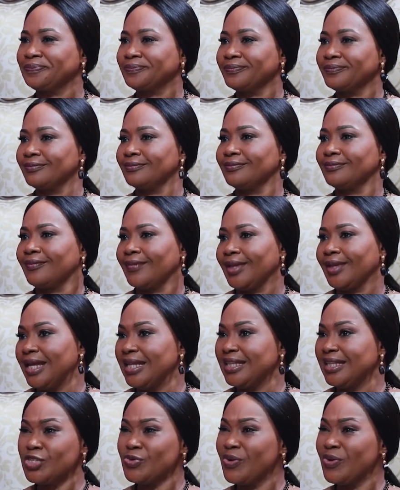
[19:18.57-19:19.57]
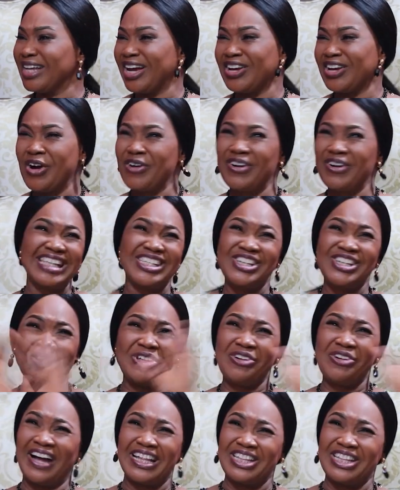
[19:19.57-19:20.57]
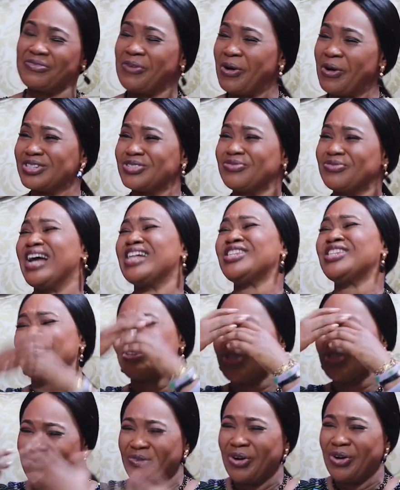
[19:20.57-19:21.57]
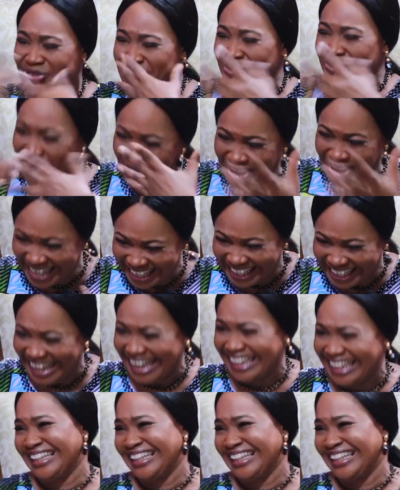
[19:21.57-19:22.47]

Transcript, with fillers: Mm. This one that you're already all over the world. Where do you want to go again?